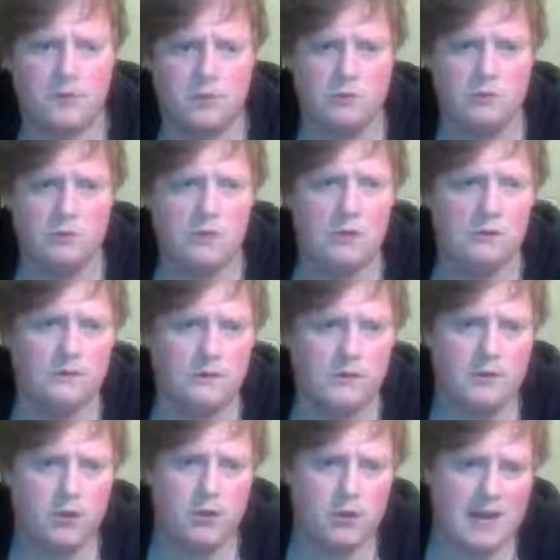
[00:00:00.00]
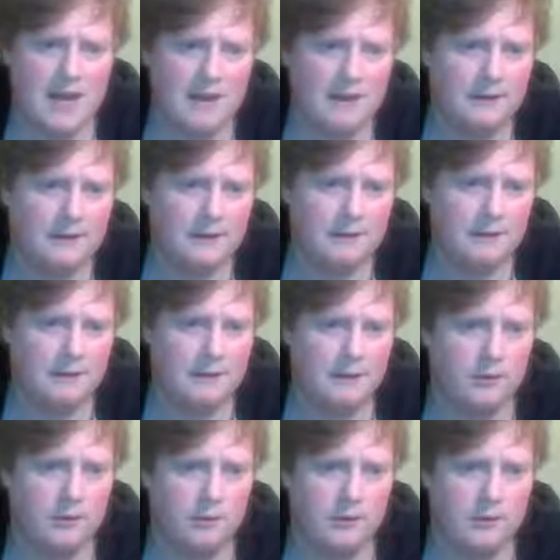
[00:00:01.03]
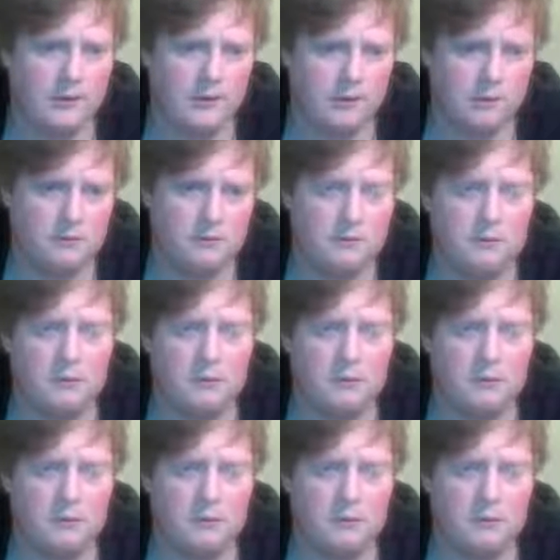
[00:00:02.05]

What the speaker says: So after check, I go here.